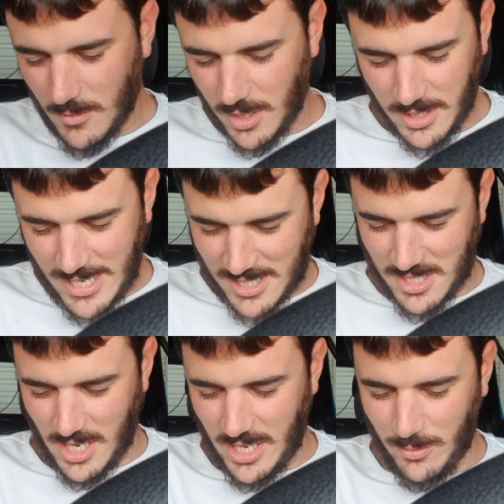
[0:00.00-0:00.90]

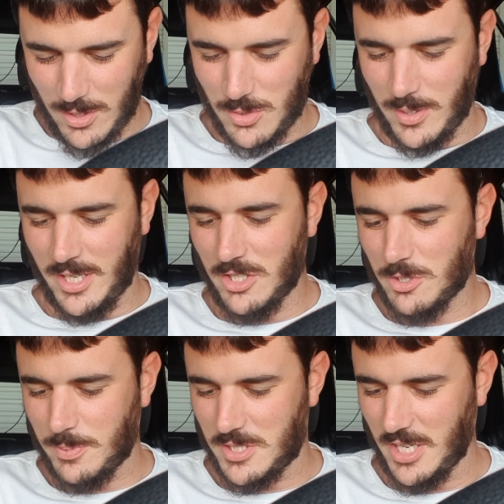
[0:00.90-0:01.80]
Yes, I was
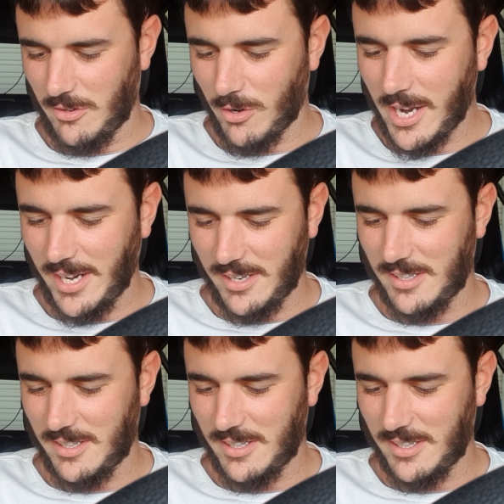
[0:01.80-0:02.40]
100% right.